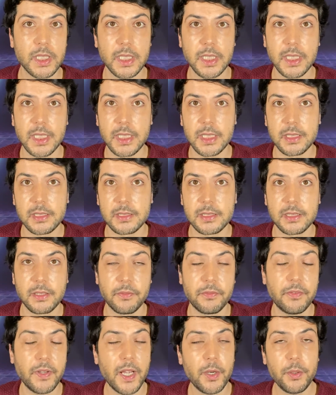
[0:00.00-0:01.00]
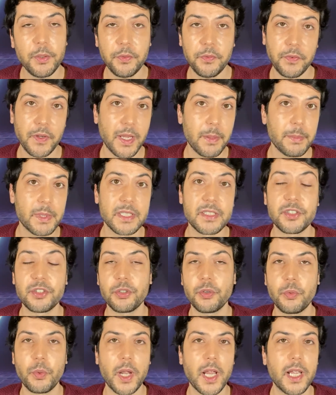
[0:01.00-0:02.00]
is the very famous
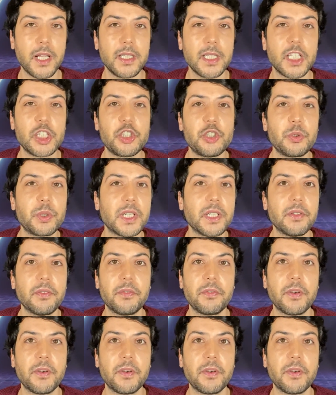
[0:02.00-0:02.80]
Saran that you can